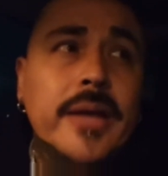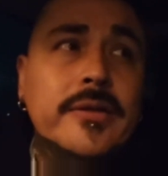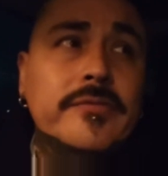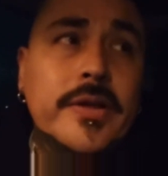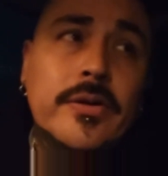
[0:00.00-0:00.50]
If
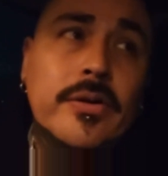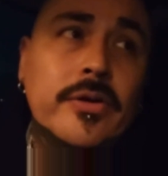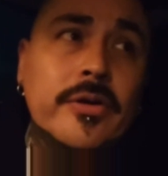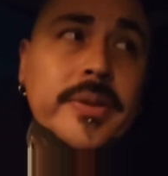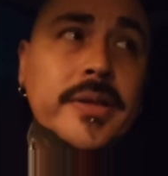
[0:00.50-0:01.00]
they don't,
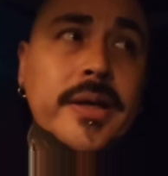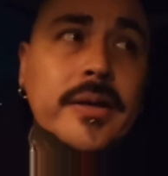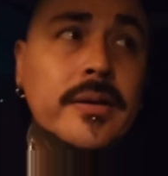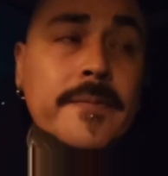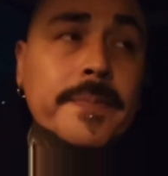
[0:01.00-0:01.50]
homie, then
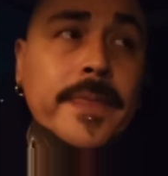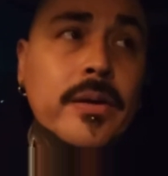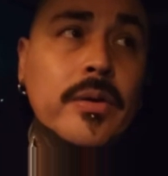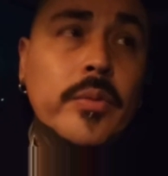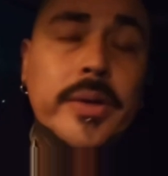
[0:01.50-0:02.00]

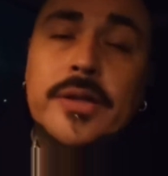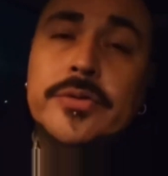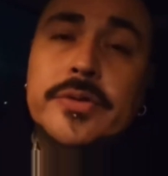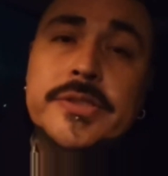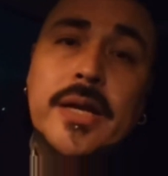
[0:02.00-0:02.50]
we can do this
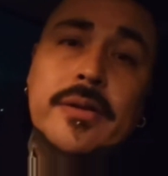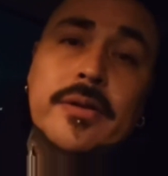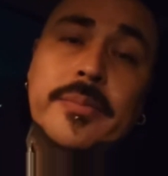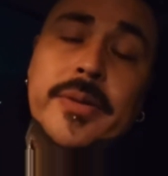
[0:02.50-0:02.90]
thing. You know what I mean?